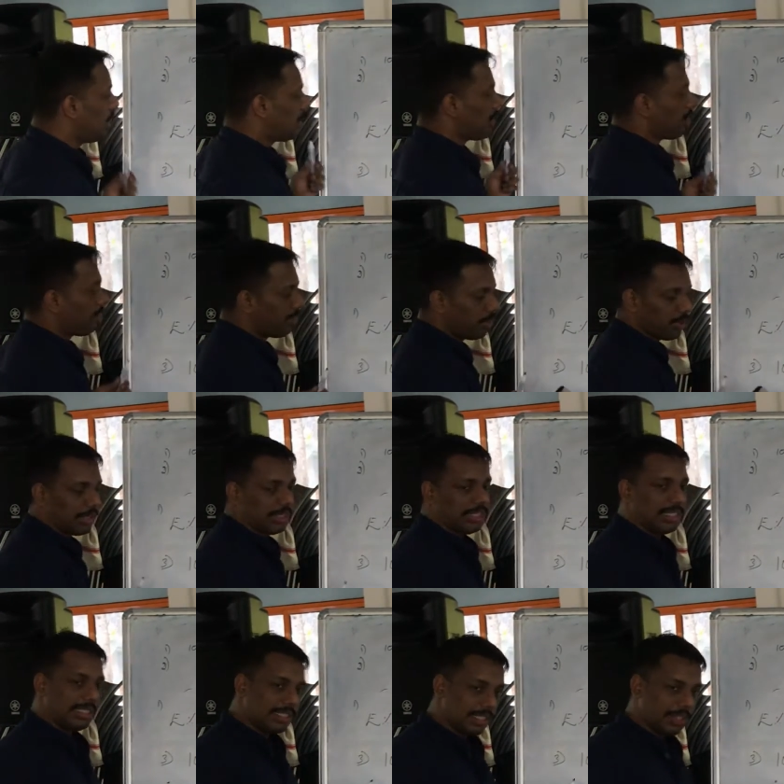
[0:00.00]
Instead of
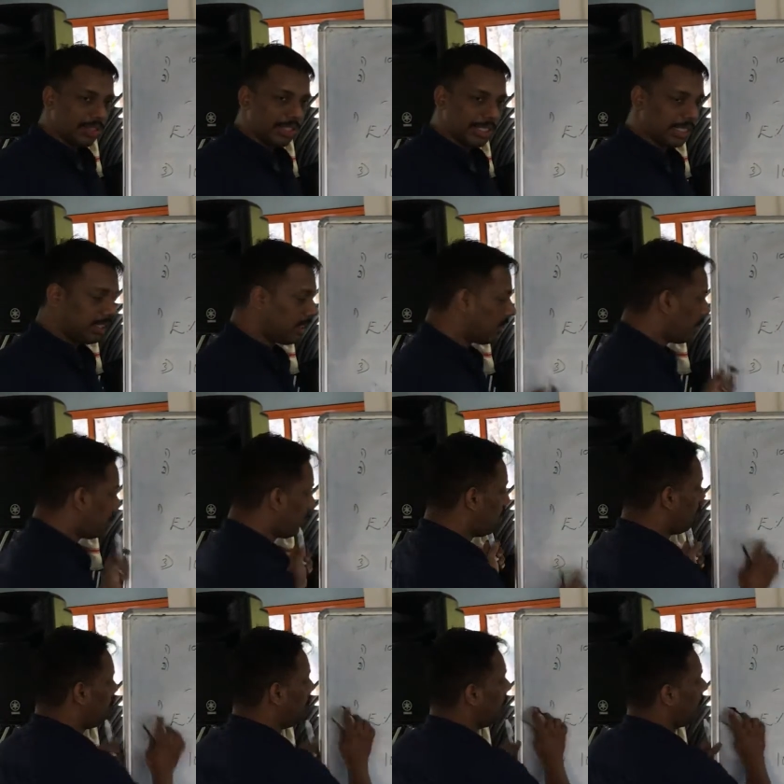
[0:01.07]
using this equation,
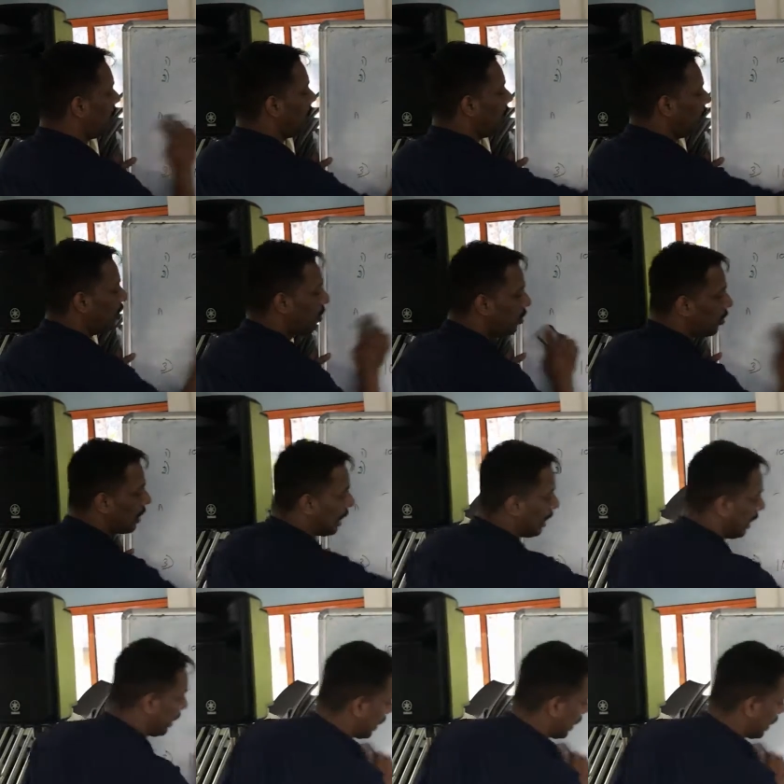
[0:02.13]
you can